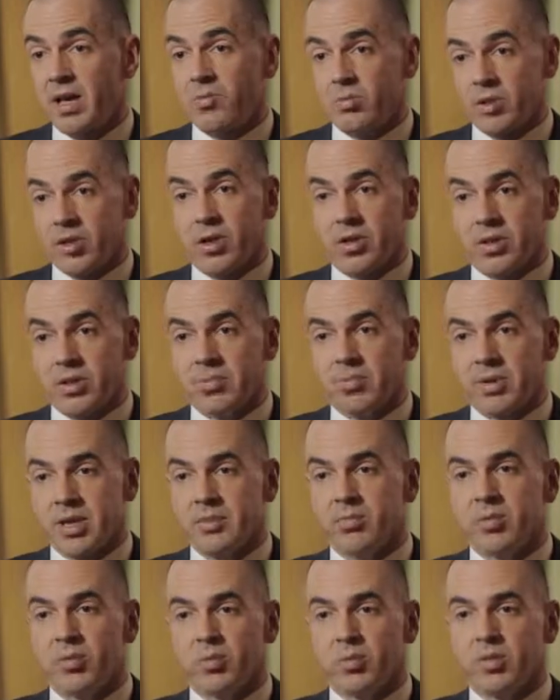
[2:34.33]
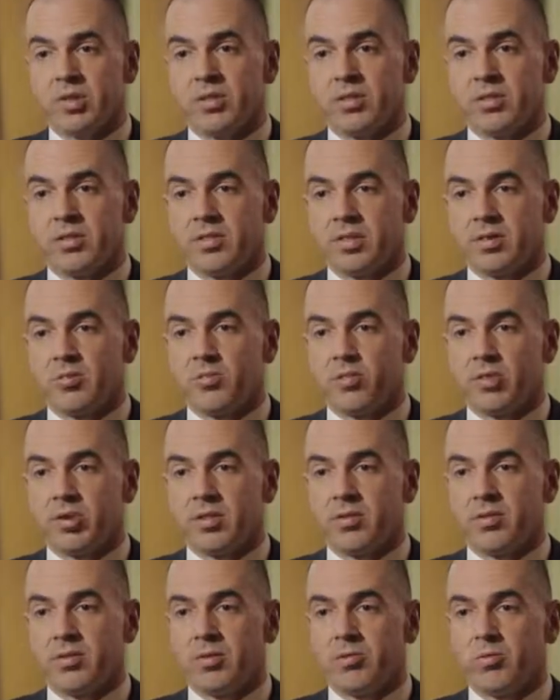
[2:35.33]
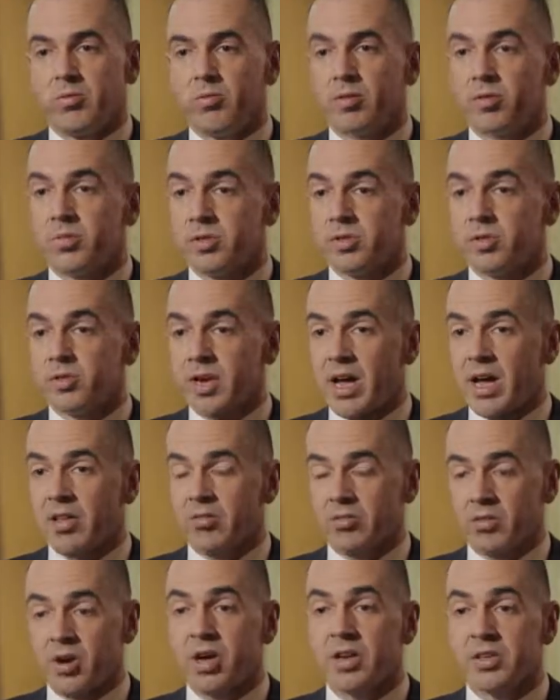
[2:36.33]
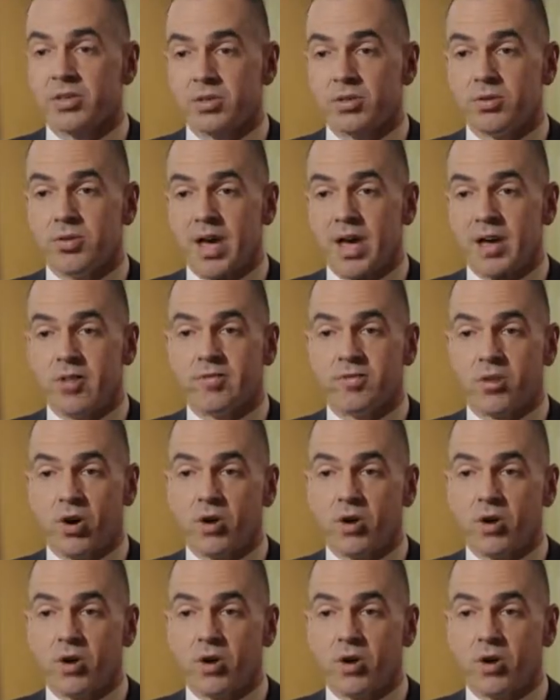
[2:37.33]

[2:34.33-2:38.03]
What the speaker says: We know that people with rheumatoid arthritis who have